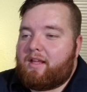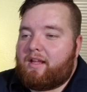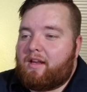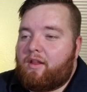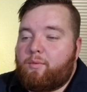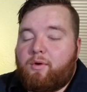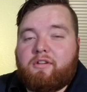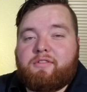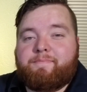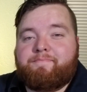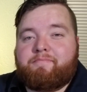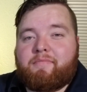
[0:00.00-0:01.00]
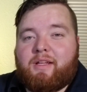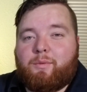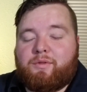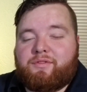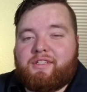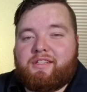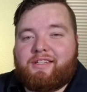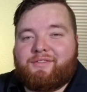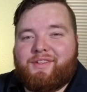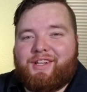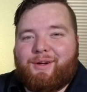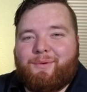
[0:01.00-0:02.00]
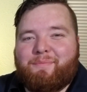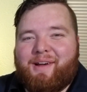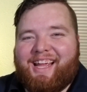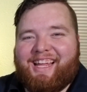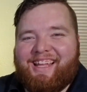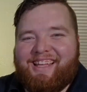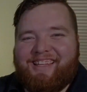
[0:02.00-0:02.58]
In other words, we'll see you next video. Bye.